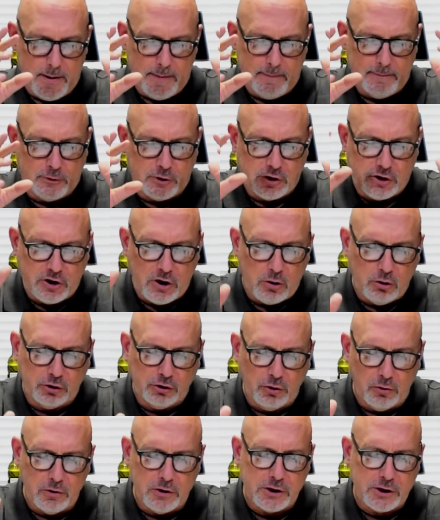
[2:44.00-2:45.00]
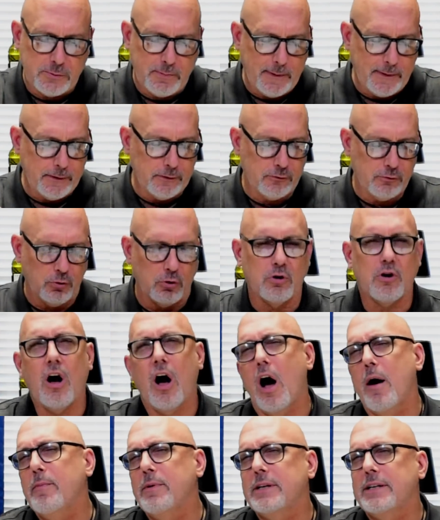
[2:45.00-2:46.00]
social and spiritual
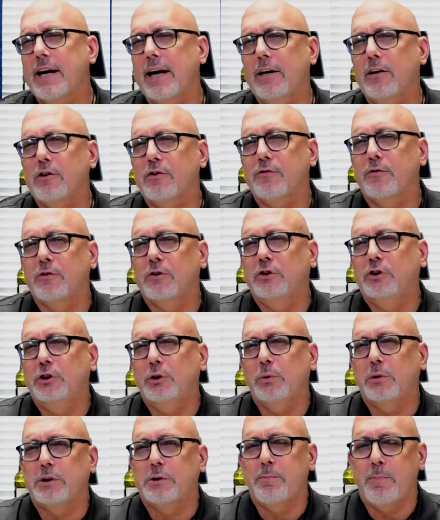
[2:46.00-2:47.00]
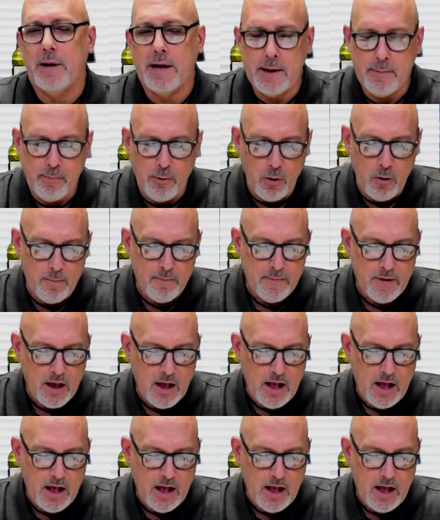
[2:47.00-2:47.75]
commentators for the Jewish people.